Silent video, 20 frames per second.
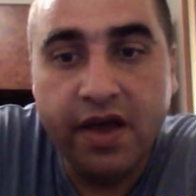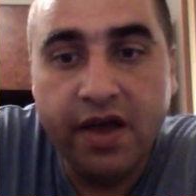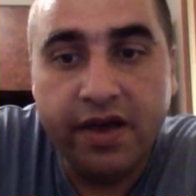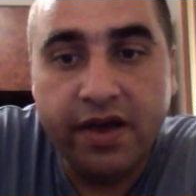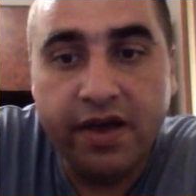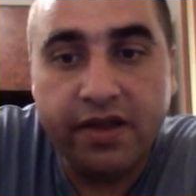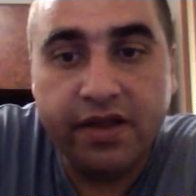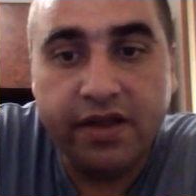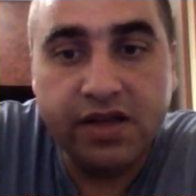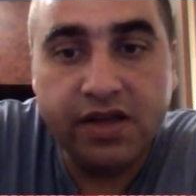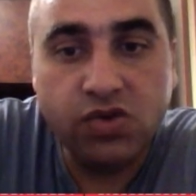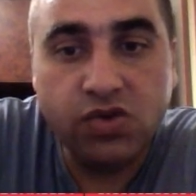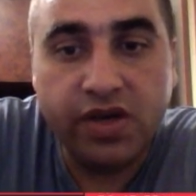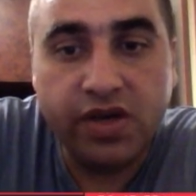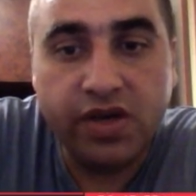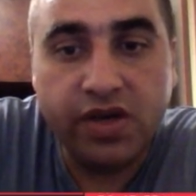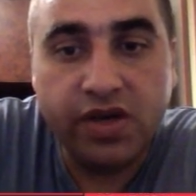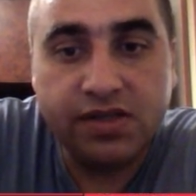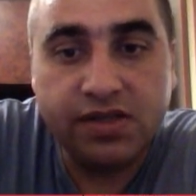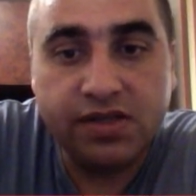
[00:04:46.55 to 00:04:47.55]
And as you
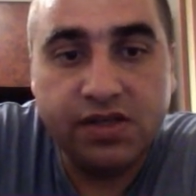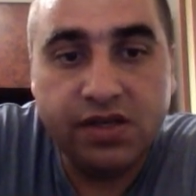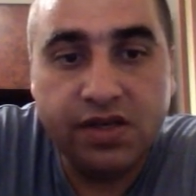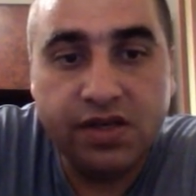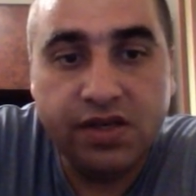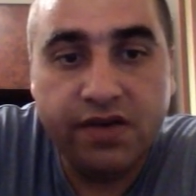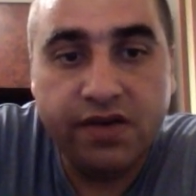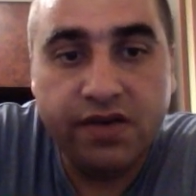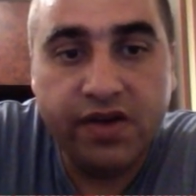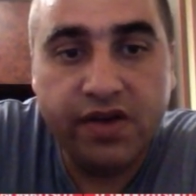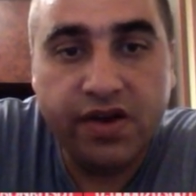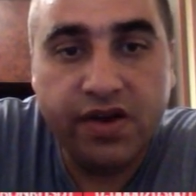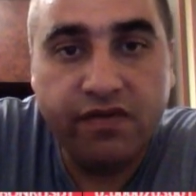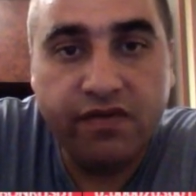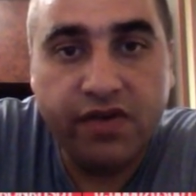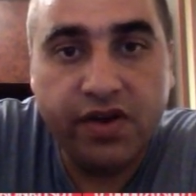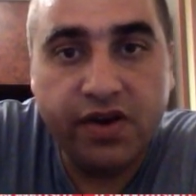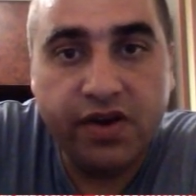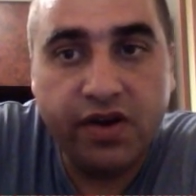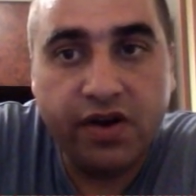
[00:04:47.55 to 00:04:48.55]
can see
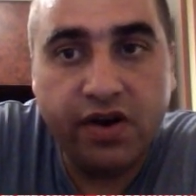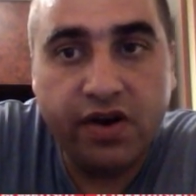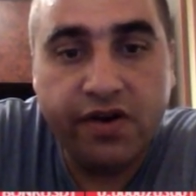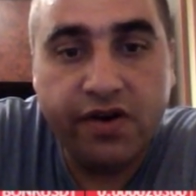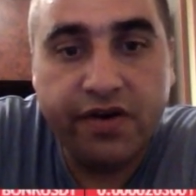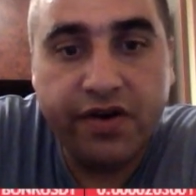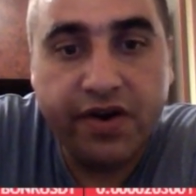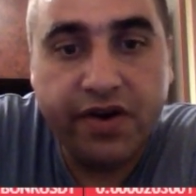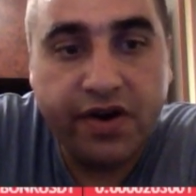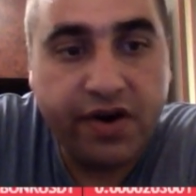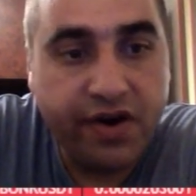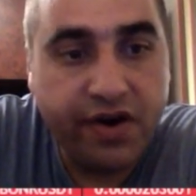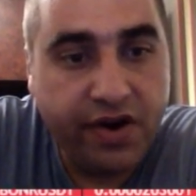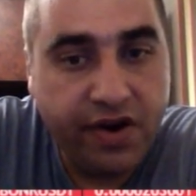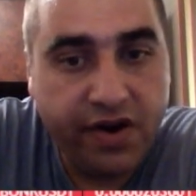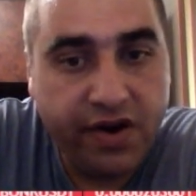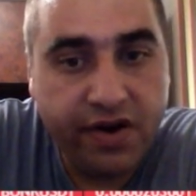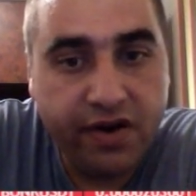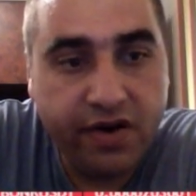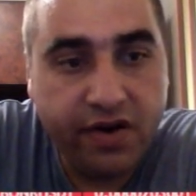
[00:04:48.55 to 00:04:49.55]
very clearly
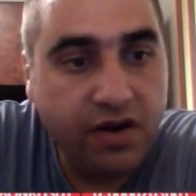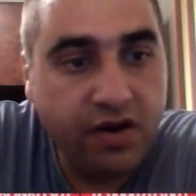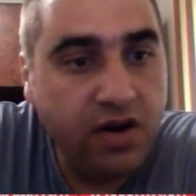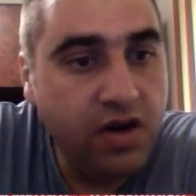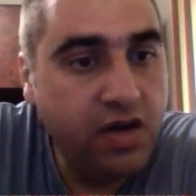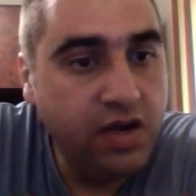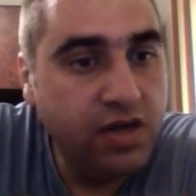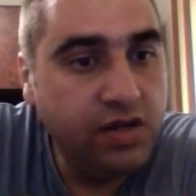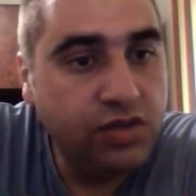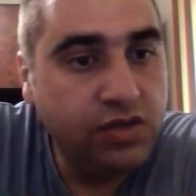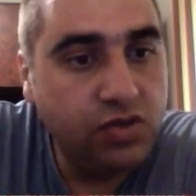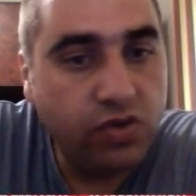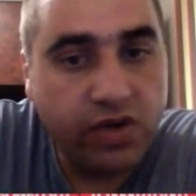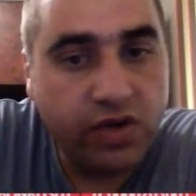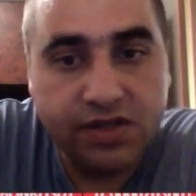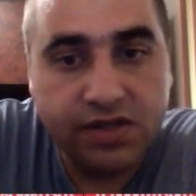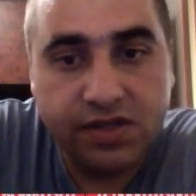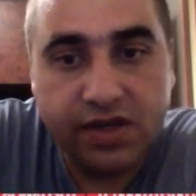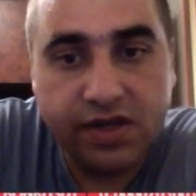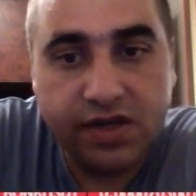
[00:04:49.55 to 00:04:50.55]
here,
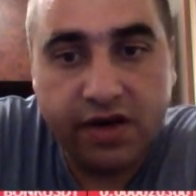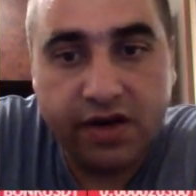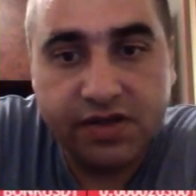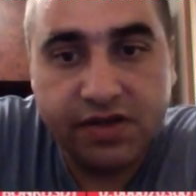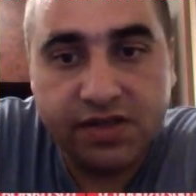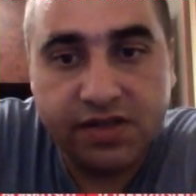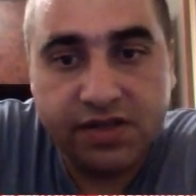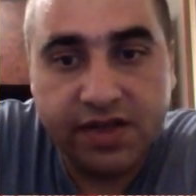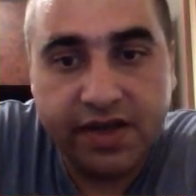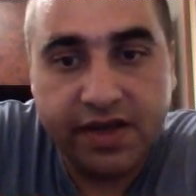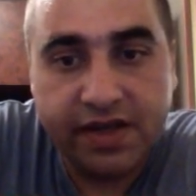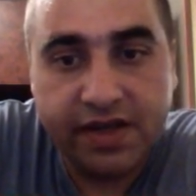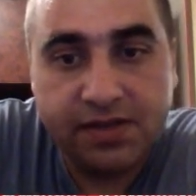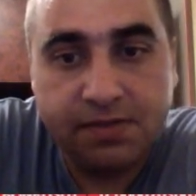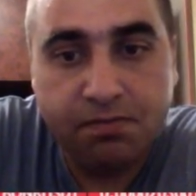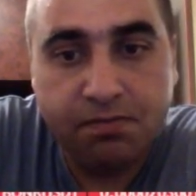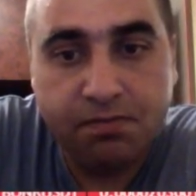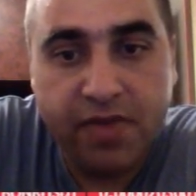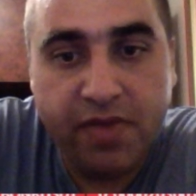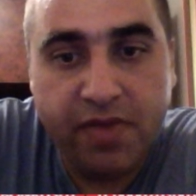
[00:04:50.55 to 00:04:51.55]
stochastic RSI
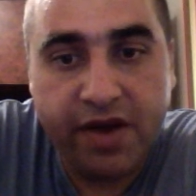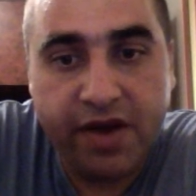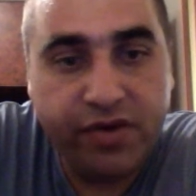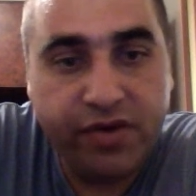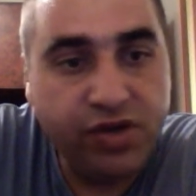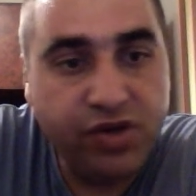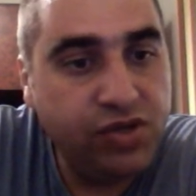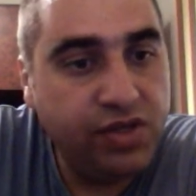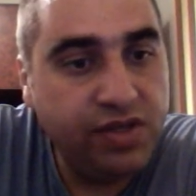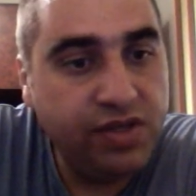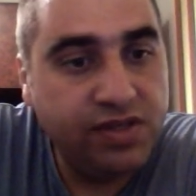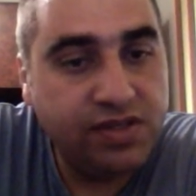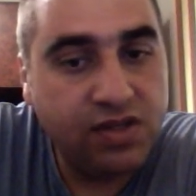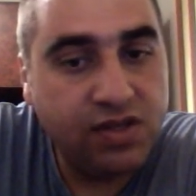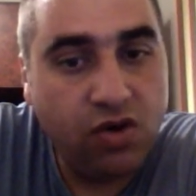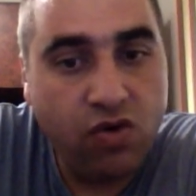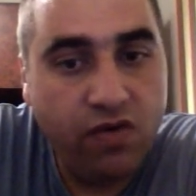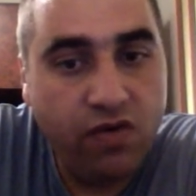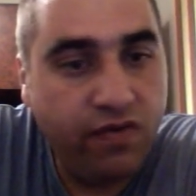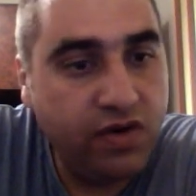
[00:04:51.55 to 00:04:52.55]
is bearish, is
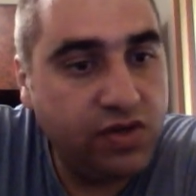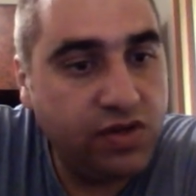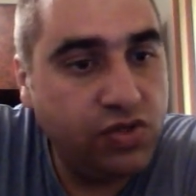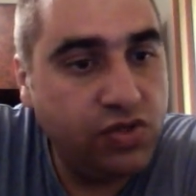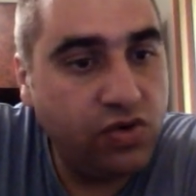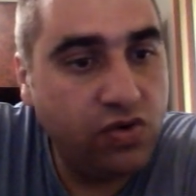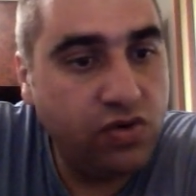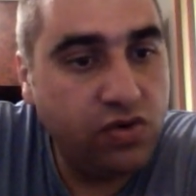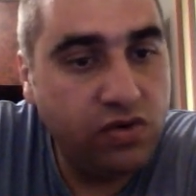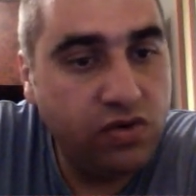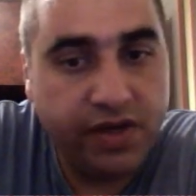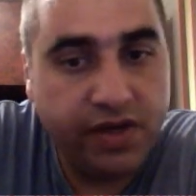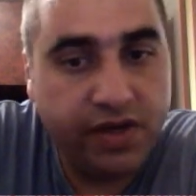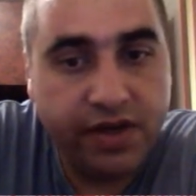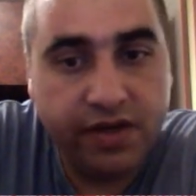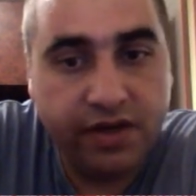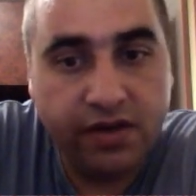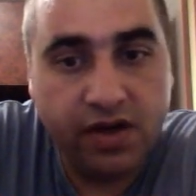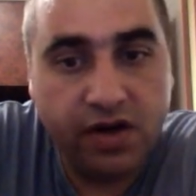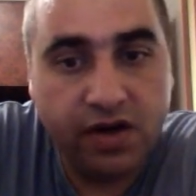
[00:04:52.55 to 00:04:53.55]
oversold,
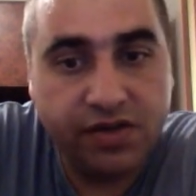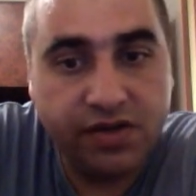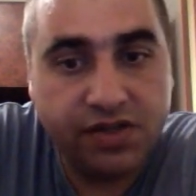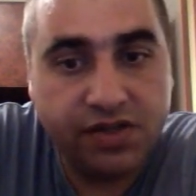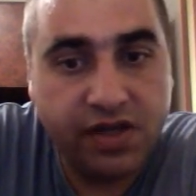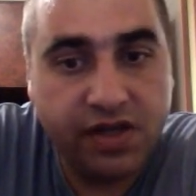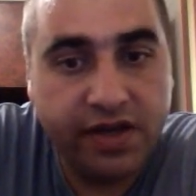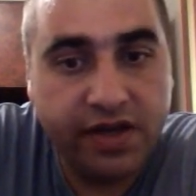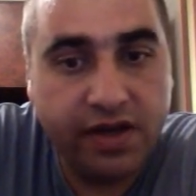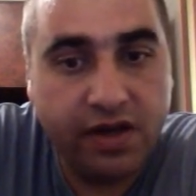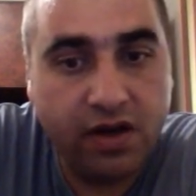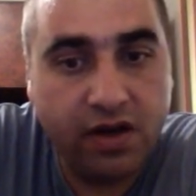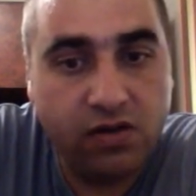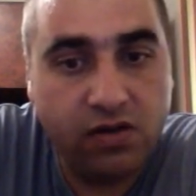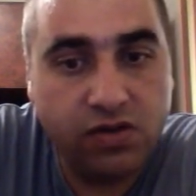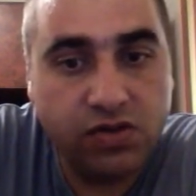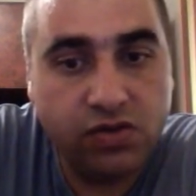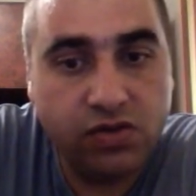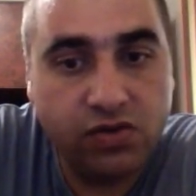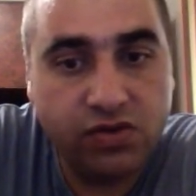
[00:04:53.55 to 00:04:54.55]
and RSI
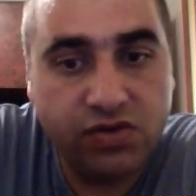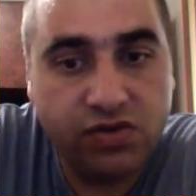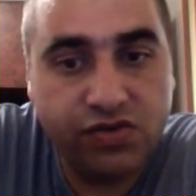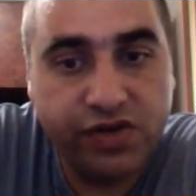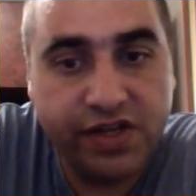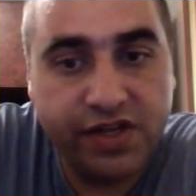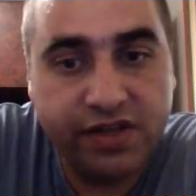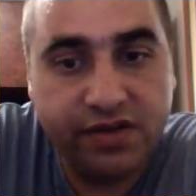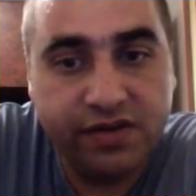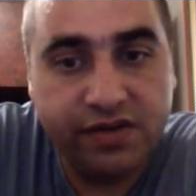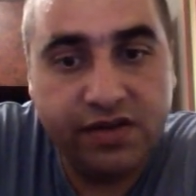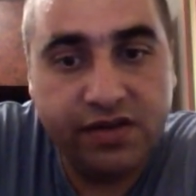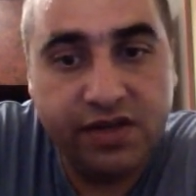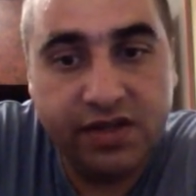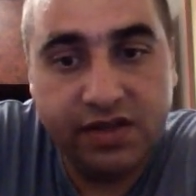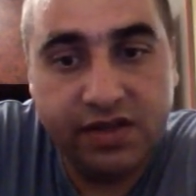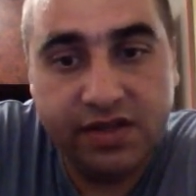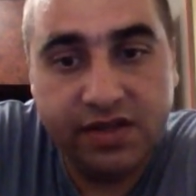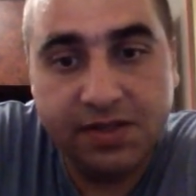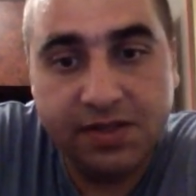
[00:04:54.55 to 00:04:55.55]
also trend,
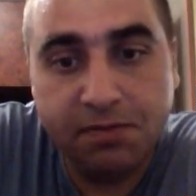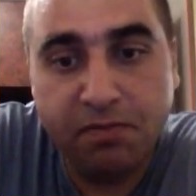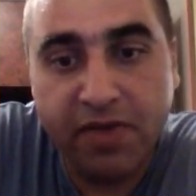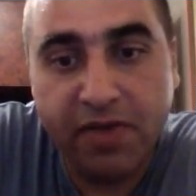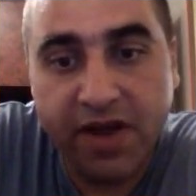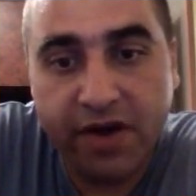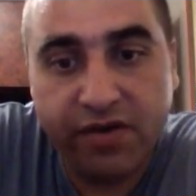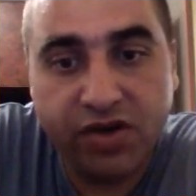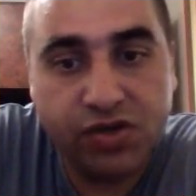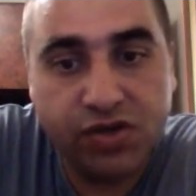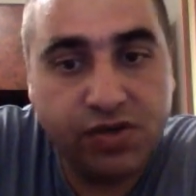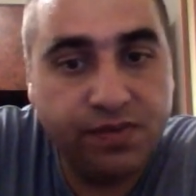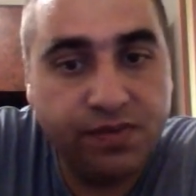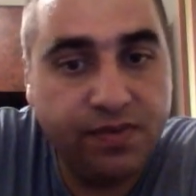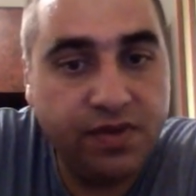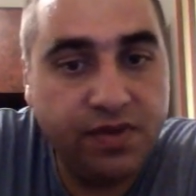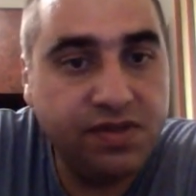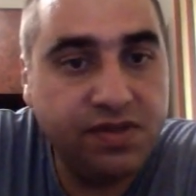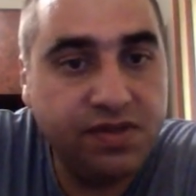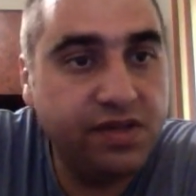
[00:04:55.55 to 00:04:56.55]
it is bearish,
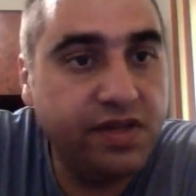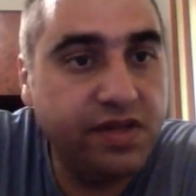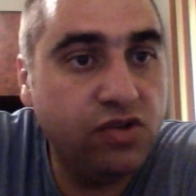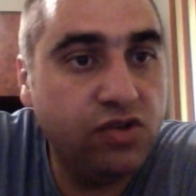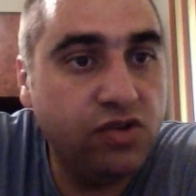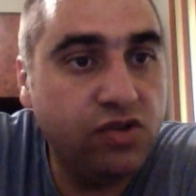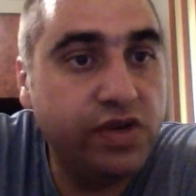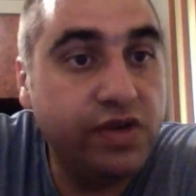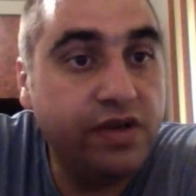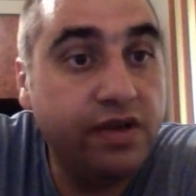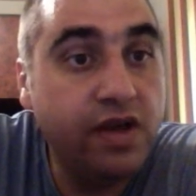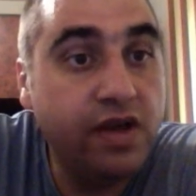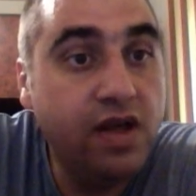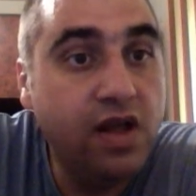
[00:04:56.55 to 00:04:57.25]
it is in downtrend.